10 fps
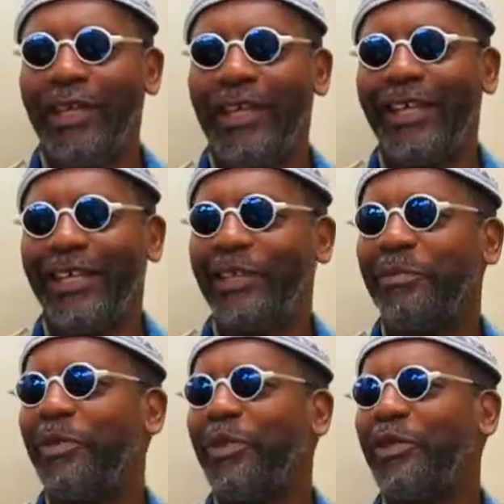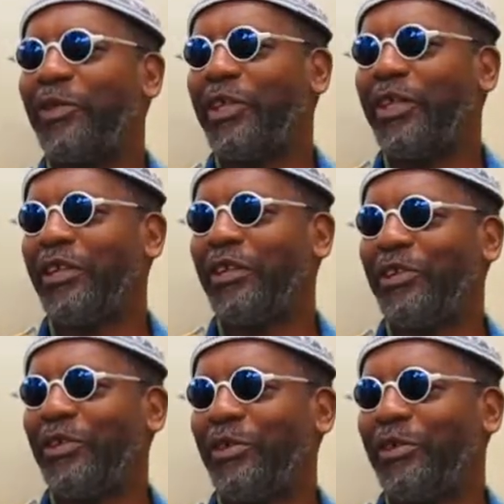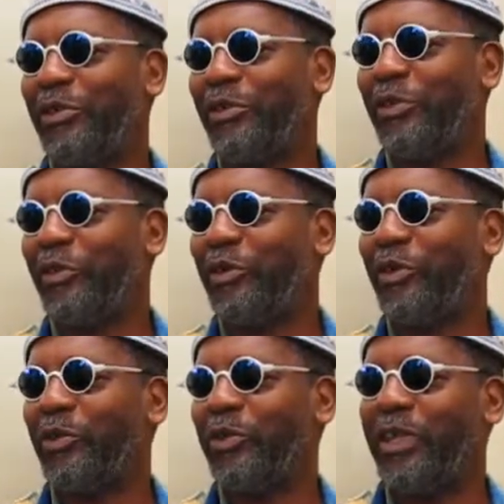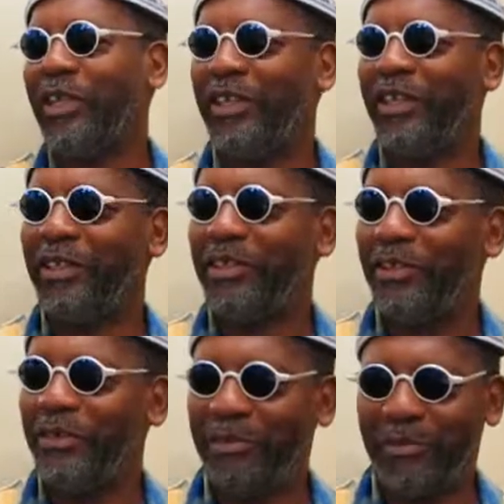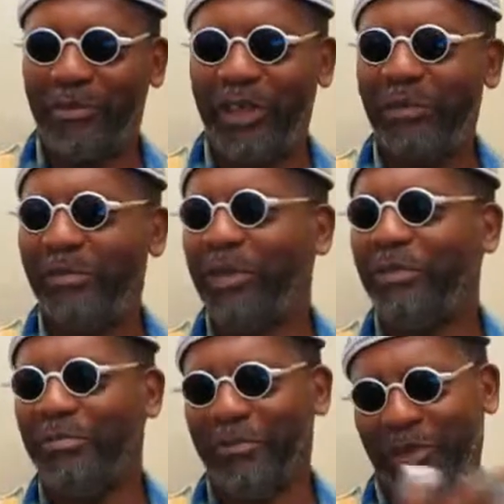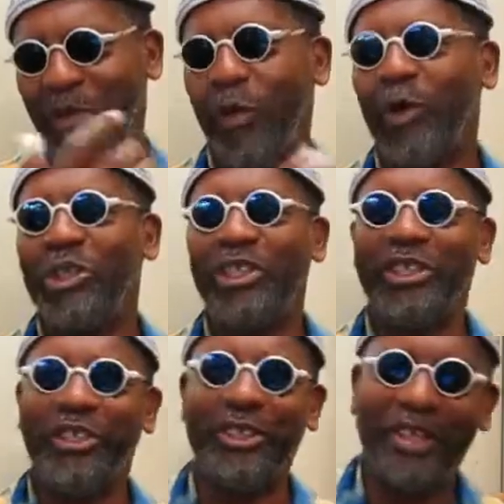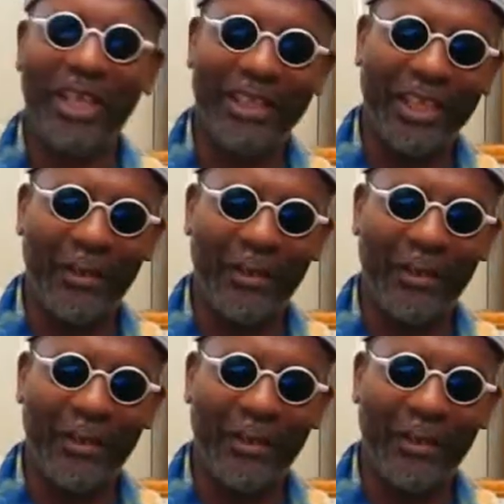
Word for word: And I just put this on here just so, you know, no dirt will get in it, you know, trying to be cautious, you know, like that.